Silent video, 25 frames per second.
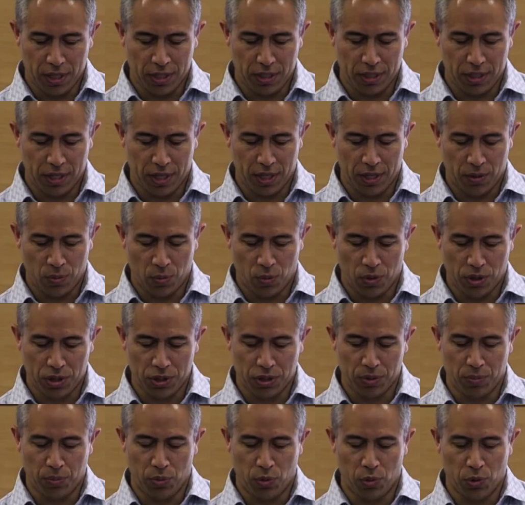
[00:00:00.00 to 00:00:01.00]
understand what
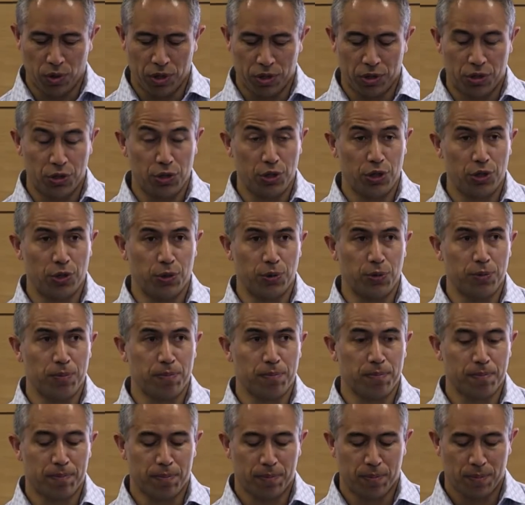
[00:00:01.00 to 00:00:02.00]
is important to you
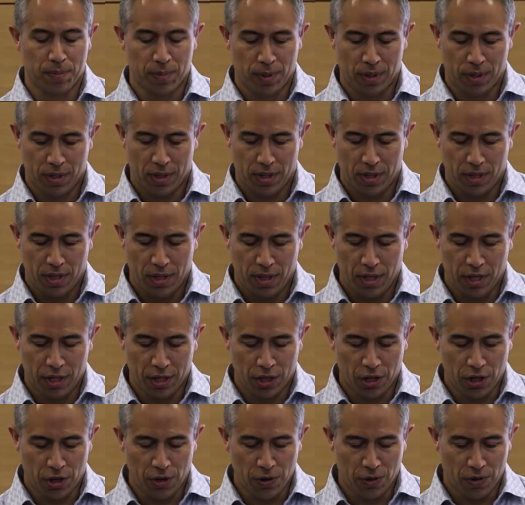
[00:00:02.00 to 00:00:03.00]
in
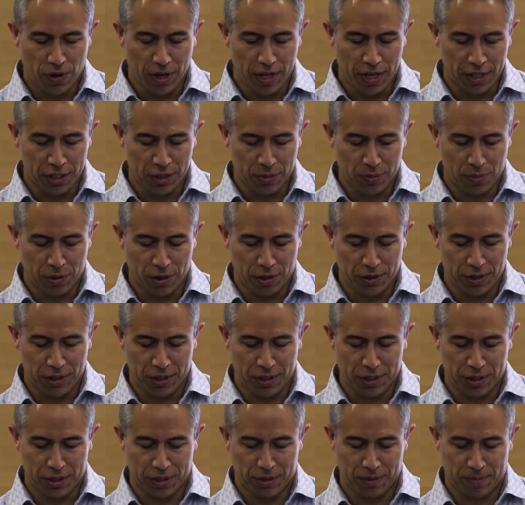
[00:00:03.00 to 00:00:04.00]
the co-creation
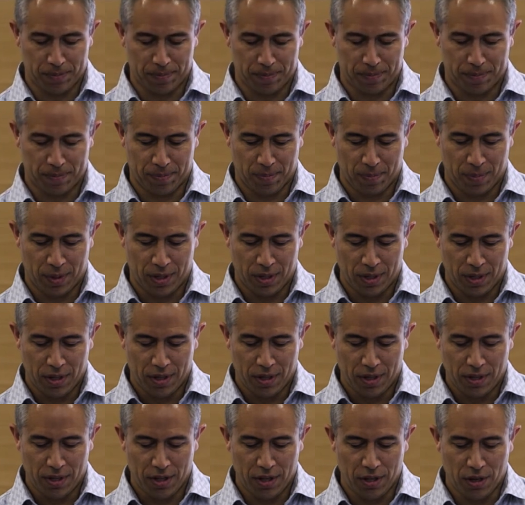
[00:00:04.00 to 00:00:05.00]
process.
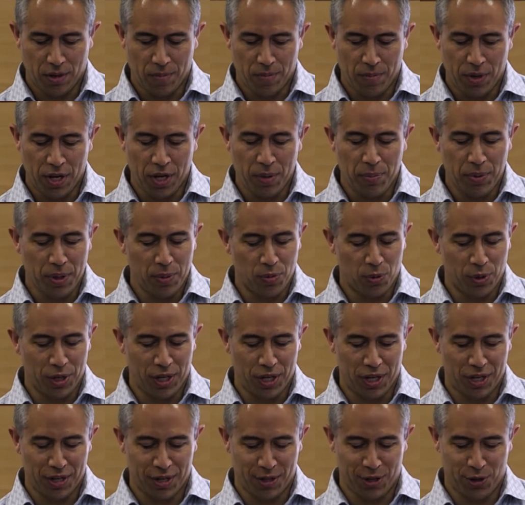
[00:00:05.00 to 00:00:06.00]
There are many people
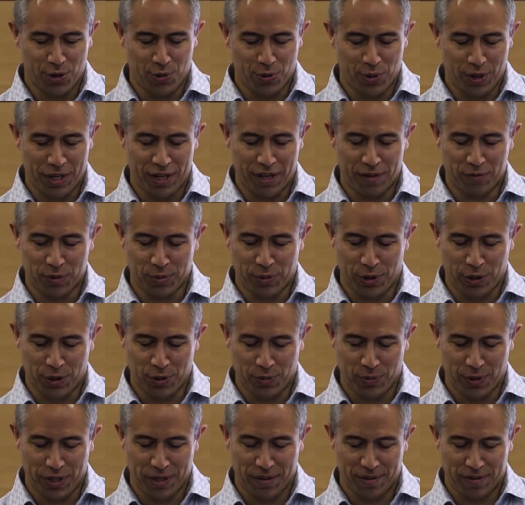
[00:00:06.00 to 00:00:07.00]
here who we have
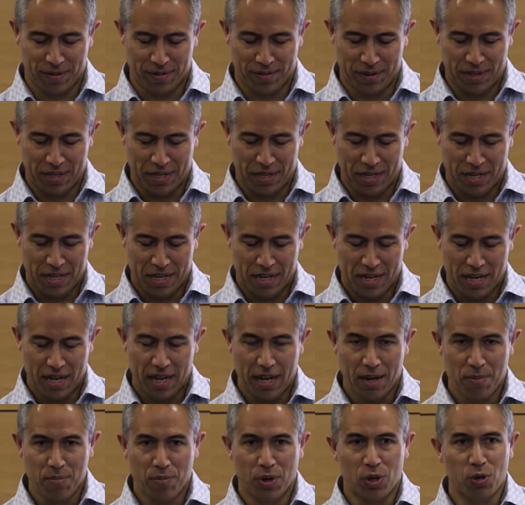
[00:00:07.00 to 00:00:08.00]
spoken with,
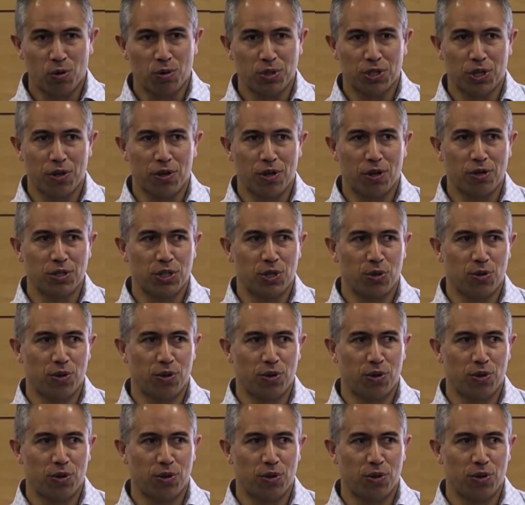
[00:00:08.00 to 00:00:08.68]
but also those